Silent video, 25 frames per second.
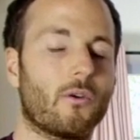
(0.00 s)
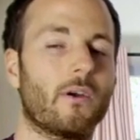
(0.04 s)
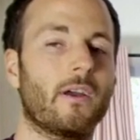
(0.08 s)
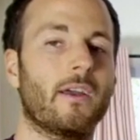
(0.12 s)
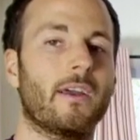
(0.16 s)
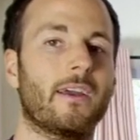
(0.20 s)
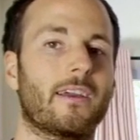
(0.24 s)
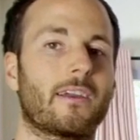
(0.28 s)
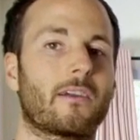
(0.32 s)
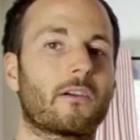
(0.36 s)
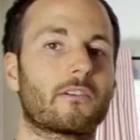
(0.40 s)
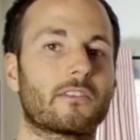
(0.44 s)

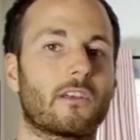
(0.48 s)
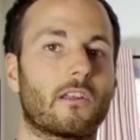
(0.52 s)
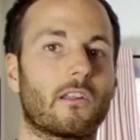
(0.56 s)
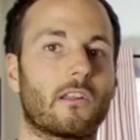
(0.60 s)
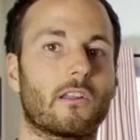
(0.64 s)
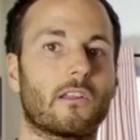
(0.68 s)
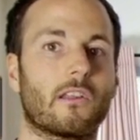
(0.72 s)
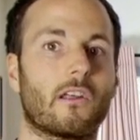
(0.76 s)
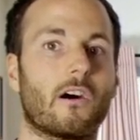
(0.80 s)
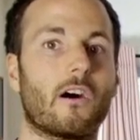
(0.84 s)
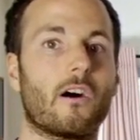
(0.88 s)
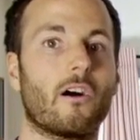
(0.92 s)
It goes a
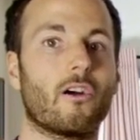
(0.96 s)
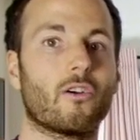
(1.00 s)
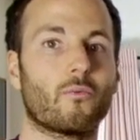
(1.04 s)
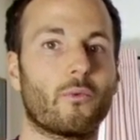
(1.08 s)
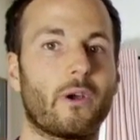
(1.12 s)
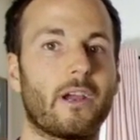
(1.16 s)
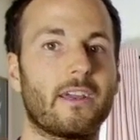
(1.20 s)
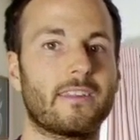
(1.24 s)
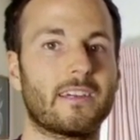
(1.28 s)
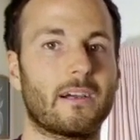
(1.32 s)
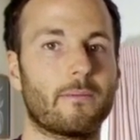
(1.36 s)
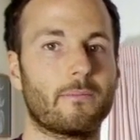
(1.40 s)
long
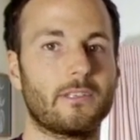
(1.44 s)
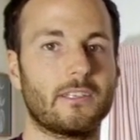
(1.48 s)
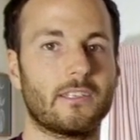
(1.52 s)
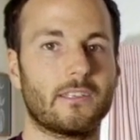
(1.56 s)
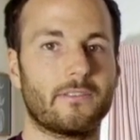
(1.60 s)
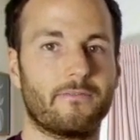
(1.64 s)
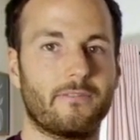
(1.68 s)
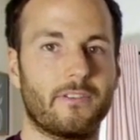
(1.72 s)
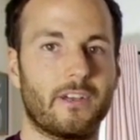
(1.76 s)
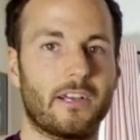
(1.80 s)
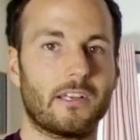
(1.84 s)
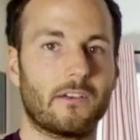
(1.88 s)
way to helping
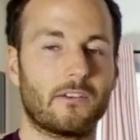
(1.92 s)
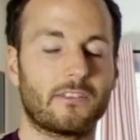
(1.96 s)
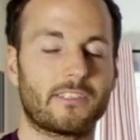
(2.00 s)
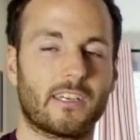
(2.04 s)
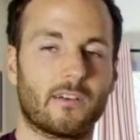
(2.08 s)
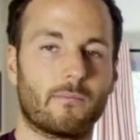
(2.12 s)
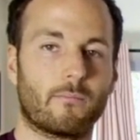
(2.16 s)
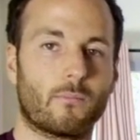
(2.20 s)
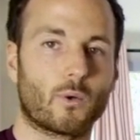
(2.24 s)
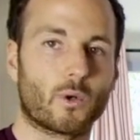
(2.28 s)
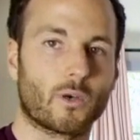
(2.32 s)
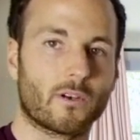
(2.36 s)
these videos
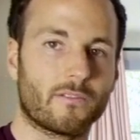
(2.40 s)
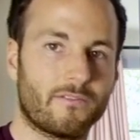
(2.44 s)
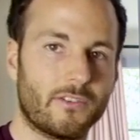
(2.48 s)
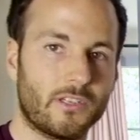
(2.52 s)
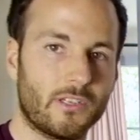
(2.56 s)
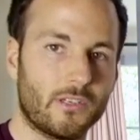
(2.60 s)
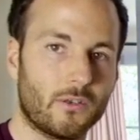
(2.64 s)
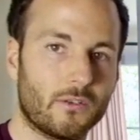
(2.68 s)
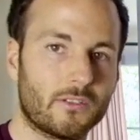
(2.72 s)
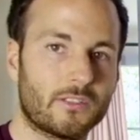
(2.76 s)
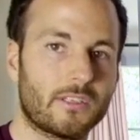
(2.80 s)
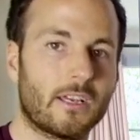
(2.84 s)
get more
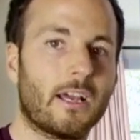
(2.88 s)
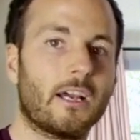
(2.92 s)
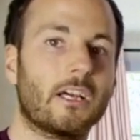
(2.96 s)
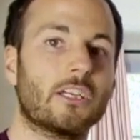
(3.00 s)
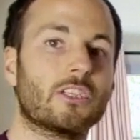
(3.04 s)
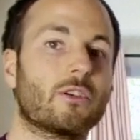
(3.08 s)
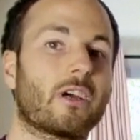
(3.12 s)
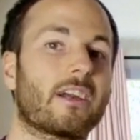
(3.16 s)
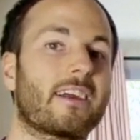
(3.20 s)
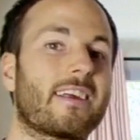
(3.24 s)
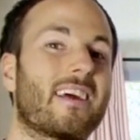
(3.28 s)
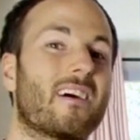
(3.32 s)
views
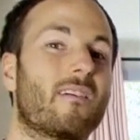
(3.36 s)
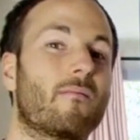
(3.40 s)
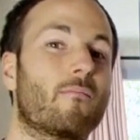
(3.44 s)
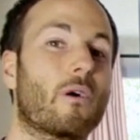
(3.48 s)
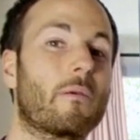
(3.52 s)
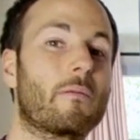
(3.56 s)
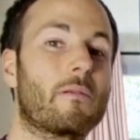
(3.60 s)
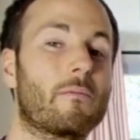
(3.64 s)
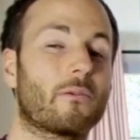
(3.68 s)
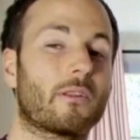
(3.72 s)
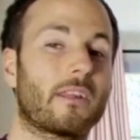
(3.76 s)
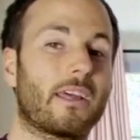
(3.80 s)
so I can help
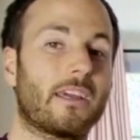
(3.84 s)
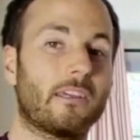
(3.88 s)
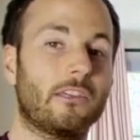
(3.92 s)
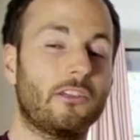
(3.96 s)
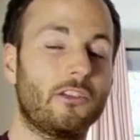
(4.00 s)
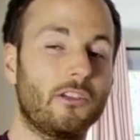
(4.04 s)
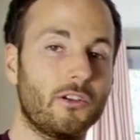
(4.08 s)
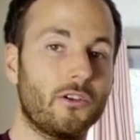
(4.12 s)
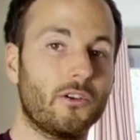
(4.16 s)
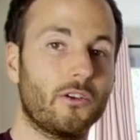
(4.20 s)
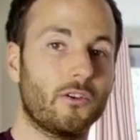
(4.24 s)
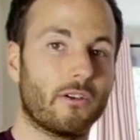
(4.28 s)
more people like
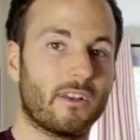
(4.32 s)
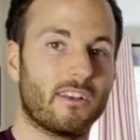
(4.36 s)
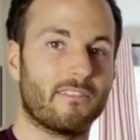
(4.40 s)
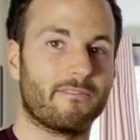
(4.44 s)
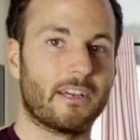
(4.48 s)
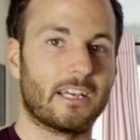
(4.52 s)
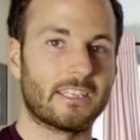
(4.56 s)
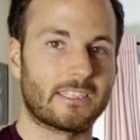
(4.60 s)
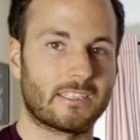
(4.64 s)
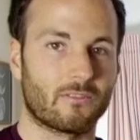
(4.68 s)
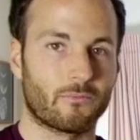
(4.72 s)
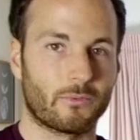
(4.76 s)
you
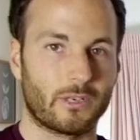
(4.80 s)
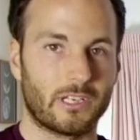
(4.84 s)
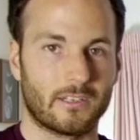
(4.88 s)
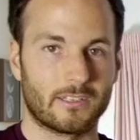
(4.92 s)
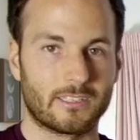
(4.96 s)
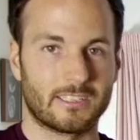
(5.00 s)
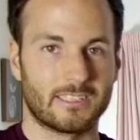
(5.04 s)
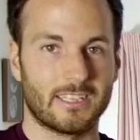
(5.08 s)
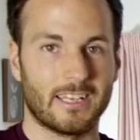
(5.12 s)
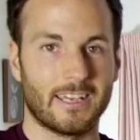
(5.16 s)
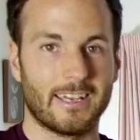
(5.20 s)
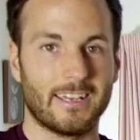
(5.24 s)
invest in real
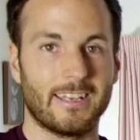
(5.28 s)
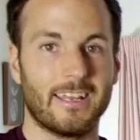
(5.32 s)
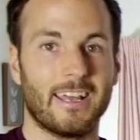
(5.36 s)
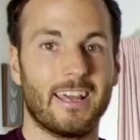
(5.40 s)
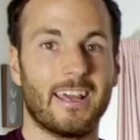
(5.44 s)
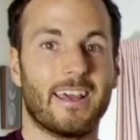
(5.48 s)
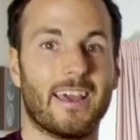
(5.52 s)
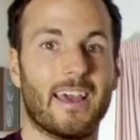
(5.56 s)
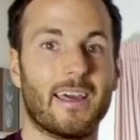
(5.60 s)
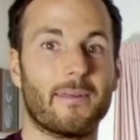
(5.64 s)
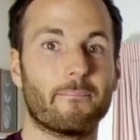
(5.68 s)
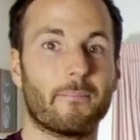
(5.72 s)
estate
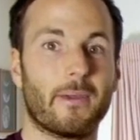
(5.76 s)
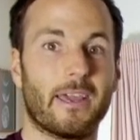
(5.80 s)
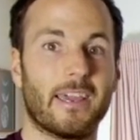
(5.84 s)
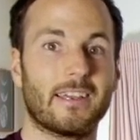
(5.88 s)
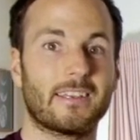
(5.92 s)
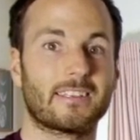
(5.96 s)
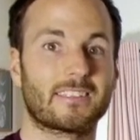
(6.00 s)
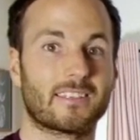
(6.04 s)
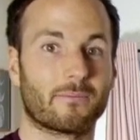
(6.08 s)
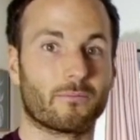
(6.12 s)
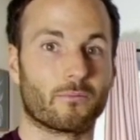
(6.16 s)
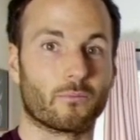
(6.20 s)
and
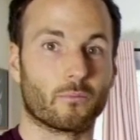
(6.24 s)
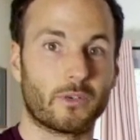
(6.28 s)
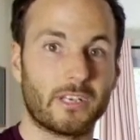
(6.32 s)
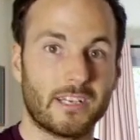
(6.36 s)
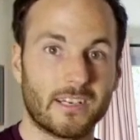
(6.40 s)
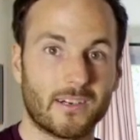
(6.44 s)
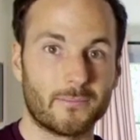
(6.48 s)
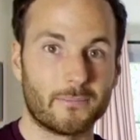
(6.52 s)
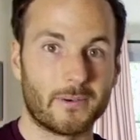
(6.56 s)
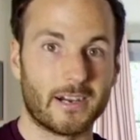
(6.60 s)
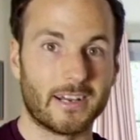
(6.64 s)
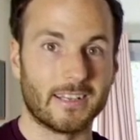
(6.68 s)
make some
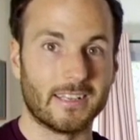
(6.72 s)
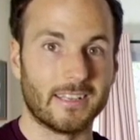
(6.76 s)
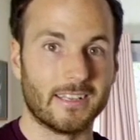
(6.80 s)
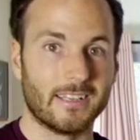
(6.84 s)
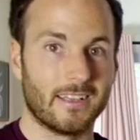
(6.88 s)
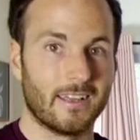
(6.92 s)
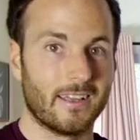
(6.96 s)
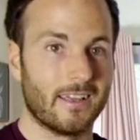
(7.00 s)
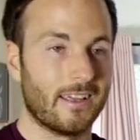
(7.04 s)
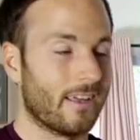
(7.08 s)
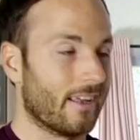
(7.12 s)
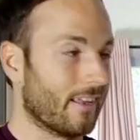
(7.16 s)
real
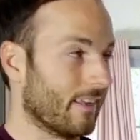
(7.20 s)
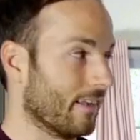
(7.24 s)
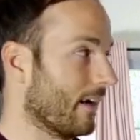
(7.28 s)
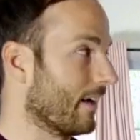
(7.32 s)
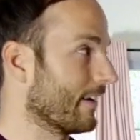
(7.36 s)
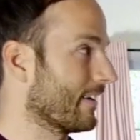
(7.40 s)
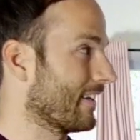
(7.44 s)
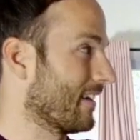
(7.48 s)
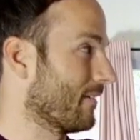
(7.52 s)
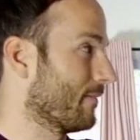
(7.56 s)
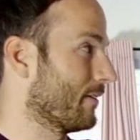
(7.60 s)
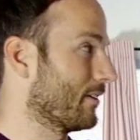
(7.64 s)
money,
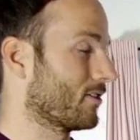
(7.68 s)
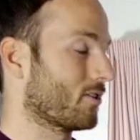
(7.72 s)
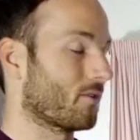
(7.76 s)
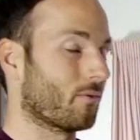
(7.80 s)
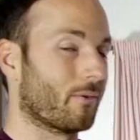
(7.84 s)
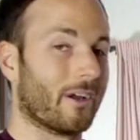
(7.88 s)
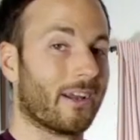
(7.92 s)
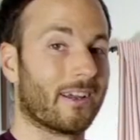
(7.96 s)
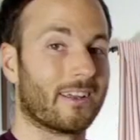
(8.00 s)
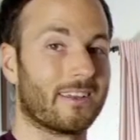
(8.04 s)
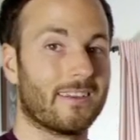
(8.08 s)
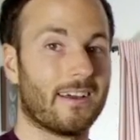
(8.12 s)
not get rich
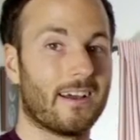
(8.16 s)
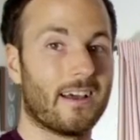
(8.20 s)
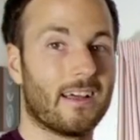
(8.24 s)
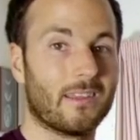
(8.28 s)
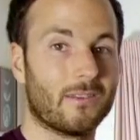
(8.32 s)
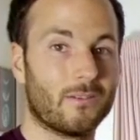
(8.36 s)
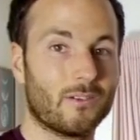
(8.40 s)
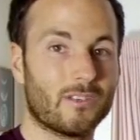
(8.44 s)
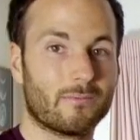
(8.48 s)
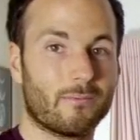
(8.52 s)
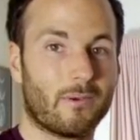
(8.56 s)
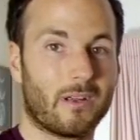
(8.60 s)
quick, not
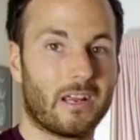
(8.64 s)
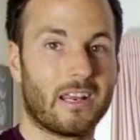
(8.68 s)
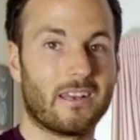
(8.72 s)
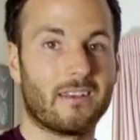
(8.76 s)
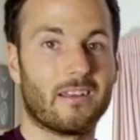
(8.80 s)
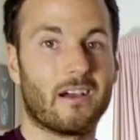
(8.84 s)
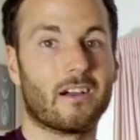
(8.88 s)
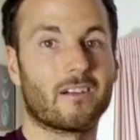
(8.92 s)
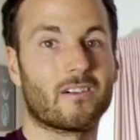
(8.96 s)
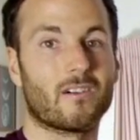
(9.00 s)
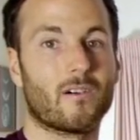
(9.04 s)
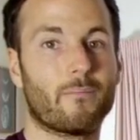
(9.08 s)
lose money,
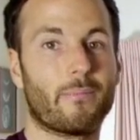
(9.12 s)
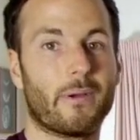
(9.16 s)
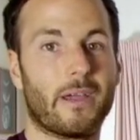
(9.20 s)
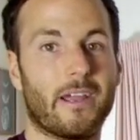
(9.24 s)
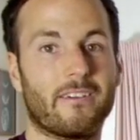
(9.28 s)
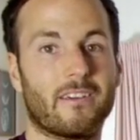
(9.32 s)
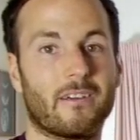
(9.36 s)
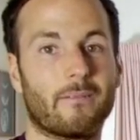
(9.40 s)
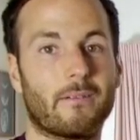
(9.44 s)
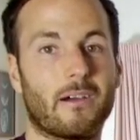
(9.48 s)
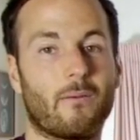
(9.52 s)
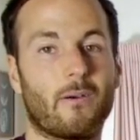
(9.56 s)
not go
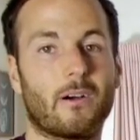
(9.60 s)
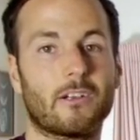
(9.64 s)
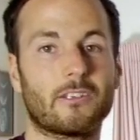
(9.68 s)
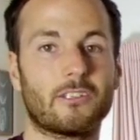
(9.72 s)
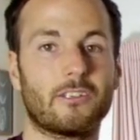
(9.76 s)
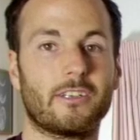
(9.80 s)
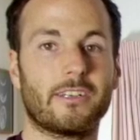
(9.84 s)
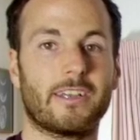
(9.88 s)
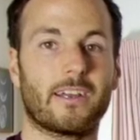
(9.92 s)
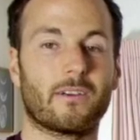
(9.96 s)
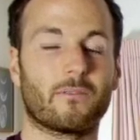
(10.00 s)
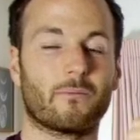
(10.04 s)
bankrupt. I want
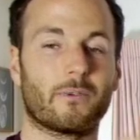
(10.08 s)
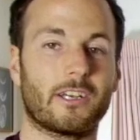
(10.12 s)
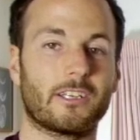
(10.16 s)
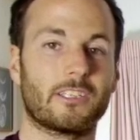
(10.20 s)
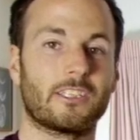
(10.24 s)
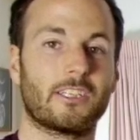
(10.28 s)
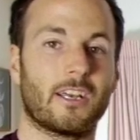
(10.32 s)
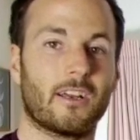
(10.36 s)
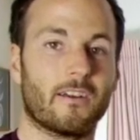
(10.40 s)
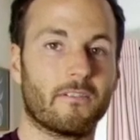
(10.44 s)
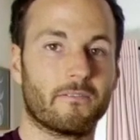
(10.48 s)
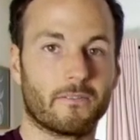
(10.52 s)
you to get
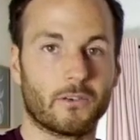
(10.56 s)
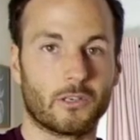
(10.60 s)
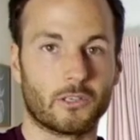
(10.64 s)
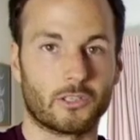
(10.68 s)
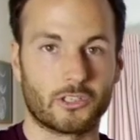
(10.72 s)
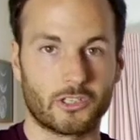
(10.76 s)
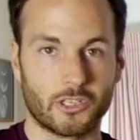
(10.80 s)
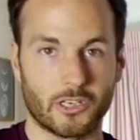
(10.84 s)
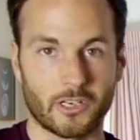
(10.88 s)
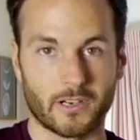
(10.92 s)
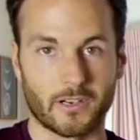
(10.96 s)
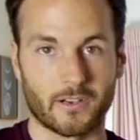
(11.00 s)
rich for
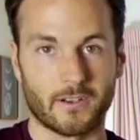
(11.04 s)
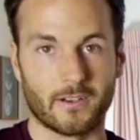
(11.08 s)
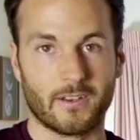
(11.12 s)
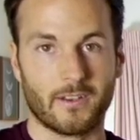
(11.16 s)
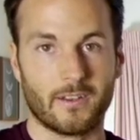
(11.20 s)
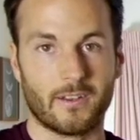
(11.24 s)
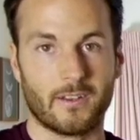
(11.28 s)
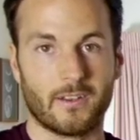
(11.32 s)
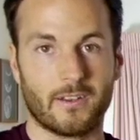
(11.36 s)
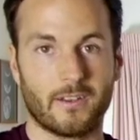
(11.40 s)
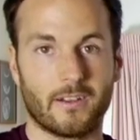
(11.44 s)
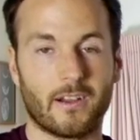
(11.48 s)
sure.
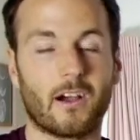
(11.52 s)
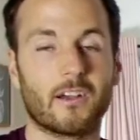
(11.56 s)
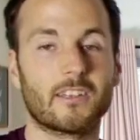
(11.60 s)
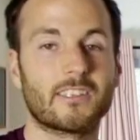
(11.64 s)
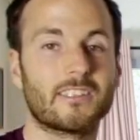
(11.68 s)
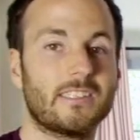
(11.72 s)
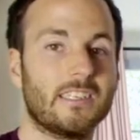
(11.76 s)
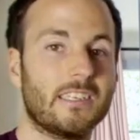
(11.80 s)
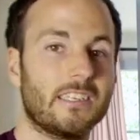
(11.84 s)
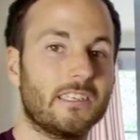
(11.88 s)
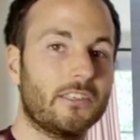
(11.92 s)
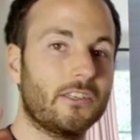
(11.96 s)
I'll
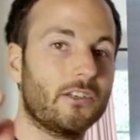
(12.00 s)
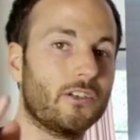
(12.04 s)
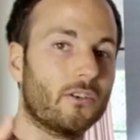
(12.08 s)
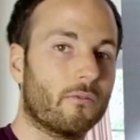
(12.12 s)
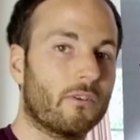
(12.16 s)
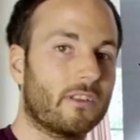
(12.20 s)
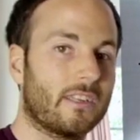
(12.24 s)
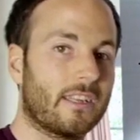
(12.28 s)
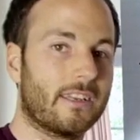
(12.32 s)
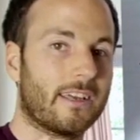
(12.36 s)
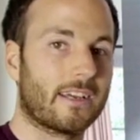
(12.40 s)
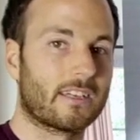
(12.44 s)
see you
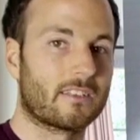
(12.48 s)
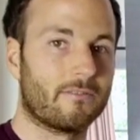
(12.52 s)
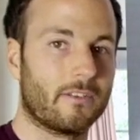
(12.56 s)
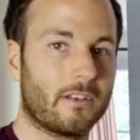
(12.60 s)
in the next